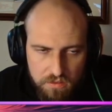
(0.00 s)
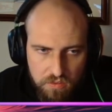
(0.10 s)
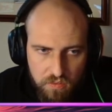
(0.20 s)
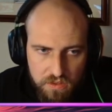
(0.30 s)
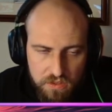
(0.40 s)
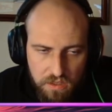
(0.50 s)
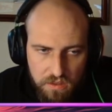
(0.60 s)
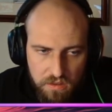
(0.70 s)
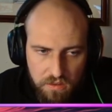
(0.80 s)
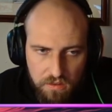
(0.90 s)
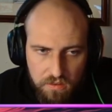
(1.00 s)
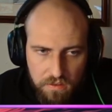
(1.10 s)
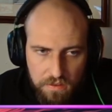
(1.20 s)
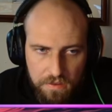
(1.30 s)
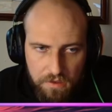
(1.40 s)
Go queen check.
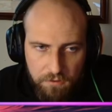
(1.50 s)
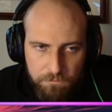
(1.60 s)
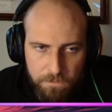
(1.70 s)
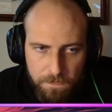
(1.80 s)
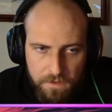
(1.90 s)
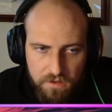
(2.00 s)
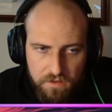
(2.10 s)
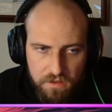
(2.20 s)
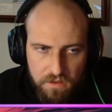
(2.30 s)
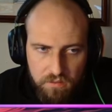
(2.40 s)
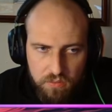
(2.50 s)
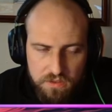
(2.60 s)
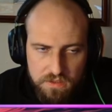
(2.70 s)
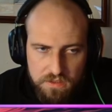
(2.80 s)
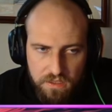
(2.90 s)
Here we'll
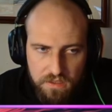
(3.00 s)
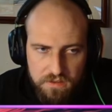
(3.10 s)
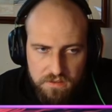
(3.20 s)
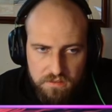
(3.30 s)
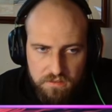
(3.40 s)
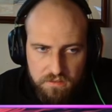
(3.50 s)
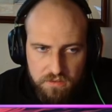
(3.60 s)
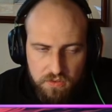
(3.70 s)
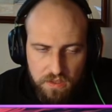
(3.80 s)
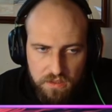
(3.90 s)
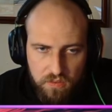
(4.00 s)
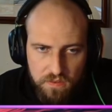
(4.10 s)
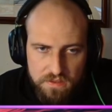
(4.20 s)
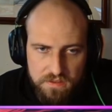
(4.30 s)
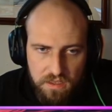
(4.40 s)
just, I guess, trade the
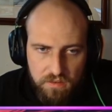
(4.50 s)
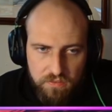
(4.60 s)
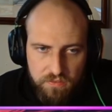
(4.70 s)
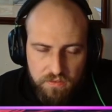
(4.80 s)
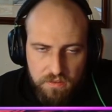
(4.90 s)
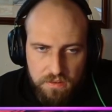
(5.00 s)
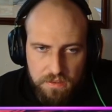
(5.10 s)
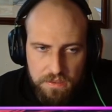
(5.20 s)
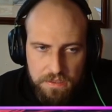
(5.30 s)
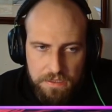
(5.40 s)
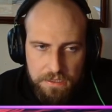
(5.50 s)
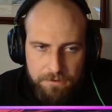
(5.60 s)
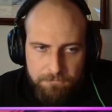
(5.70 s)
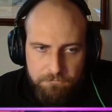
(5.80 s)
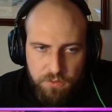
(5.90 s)
queens off.
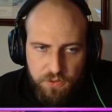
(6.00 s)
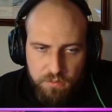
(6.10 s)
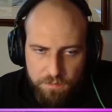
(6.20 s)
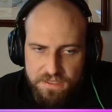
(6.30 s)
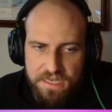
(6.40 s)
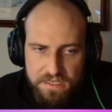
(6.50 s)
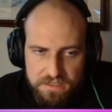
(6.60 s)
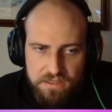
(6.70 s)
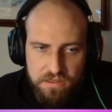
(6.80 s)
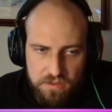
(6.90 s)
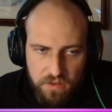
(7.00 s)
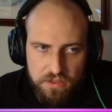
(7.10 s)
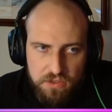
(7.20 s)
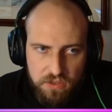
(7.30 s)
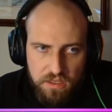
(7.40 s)
But there might be tactics here, so I
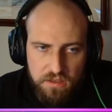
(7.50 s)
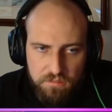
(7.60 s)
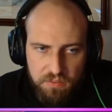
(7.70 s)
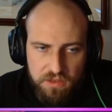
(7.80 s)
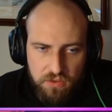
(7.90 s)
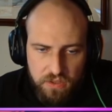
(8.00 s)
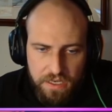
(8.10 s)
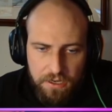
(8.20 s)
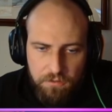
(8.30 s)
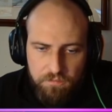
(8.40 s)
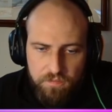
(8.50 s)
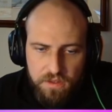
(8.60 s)
should try to be on the lookout.